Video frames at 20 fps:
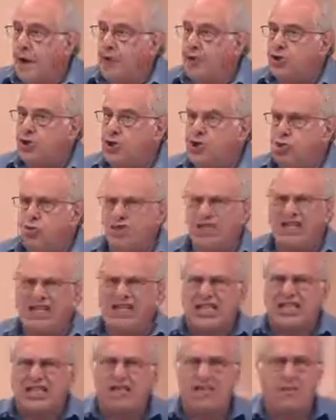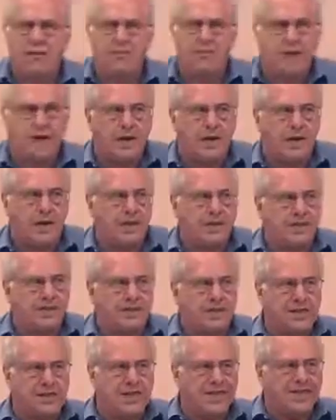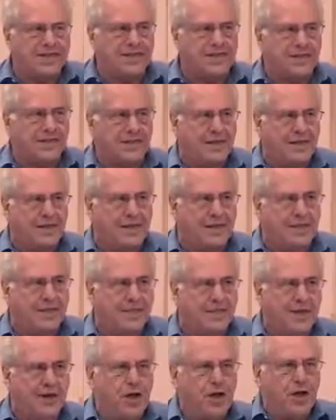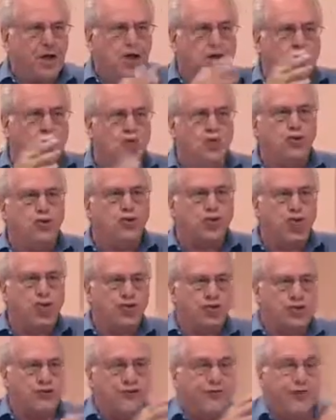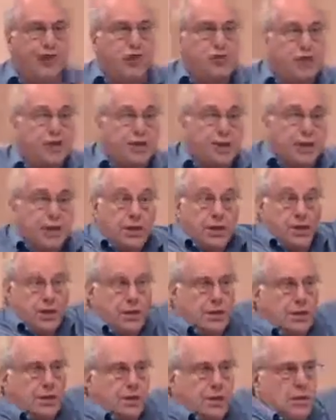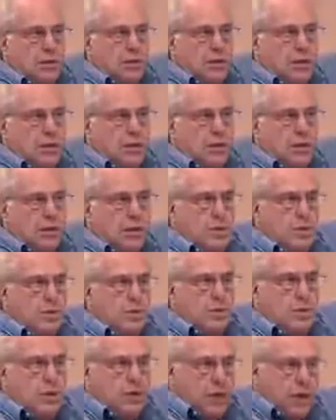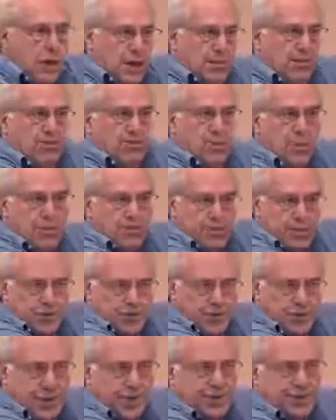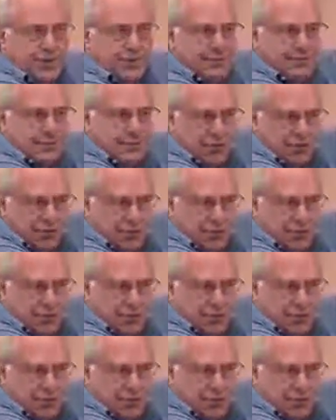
So you were teaching Americans a lesson. You just voted for a liberal, progressive